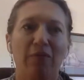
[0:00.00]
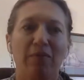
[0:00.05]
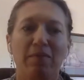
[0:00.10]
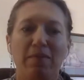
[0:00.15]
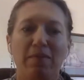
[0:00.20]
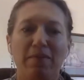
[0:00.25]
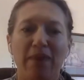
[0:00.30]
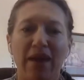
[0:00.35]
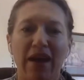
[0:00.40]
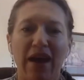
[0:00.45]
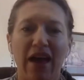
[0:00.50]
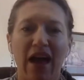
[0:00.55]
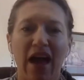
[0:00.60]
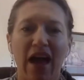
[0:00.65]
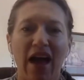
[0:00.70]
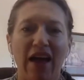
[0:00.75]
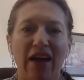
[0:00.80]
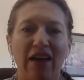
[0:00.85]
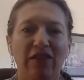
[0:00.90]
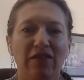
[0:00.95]
but I,
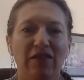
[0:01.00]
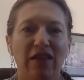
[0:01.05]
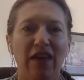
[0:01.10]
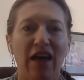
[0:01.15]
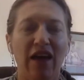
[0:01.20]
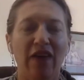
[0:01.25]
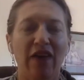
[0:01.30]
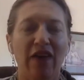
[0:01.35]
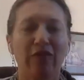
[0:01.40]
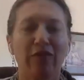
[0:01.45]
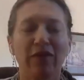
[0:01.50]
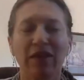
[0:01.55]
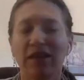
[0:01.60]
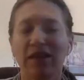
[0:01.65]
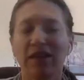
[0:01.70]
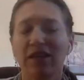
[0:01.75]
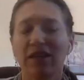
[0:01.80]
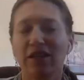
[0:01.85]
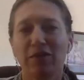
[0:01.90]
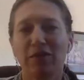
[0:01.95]
I, I really
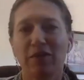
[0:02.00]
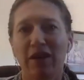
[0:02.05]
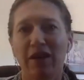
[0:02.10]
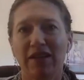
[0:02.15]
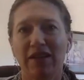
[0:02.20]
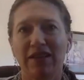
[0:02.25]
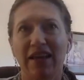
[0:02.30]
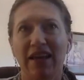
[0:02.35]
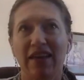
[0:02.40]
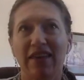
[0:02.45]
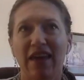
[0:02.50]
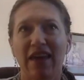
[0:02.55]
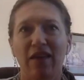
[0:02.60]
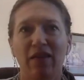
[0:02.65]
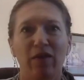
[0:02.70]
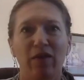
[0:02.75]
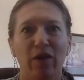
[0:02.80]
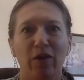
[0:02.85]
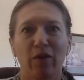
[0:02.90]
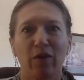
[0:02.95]
just want to say that
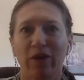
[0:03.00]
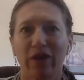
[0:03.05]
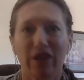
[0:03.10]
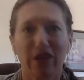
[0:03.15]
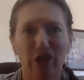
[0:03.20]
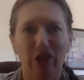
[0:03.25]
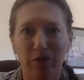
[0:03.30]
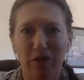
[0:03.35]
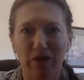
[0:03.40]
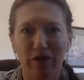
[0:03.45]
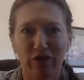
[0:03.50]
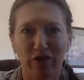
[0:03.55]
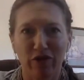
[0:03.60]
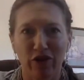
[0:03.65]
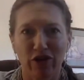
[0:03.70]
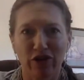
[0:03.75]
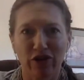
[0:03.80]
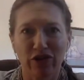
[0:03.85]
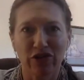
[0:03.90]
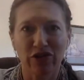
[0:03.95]
like we're human
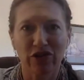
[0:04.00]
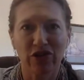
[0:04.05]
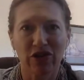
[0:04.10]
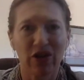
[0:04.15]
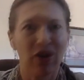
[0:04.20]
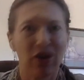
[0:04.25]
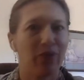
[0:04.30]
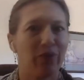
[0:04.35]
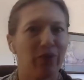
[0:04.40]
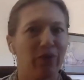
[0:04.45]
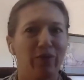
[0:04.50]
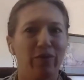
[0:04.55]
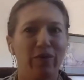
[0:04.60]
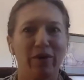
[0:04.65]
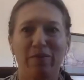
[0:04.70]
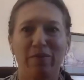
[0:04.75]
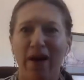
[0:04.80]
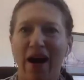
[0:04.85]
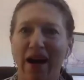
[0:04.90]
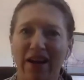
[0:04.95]
first, we're
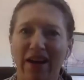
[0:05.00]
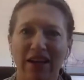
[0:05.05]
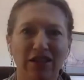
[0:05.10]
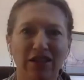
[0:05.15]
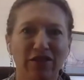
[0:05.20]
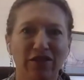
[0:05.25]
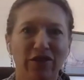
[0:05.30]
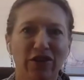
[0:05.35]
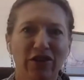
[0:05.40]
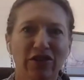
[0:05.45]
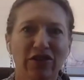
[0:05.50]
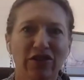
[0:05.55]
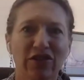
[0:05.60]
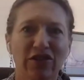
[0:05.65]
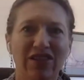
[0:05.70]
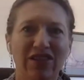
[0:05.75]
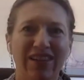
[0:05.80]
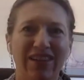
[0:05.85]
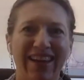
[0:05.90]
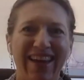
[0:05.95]
bodies
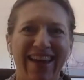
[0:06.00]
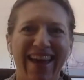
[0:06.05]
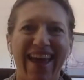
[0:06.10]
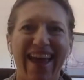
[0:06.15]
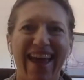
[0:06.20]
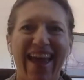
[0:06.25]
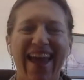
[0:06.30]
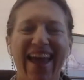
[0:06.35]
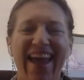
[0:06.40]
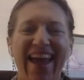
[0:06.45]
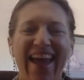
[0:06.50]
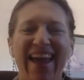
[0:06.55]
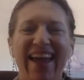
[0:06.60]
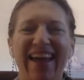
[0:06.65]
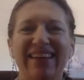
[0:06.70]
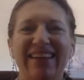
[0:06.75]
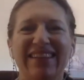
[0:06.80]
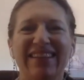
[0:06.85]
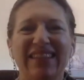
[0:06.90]
first, and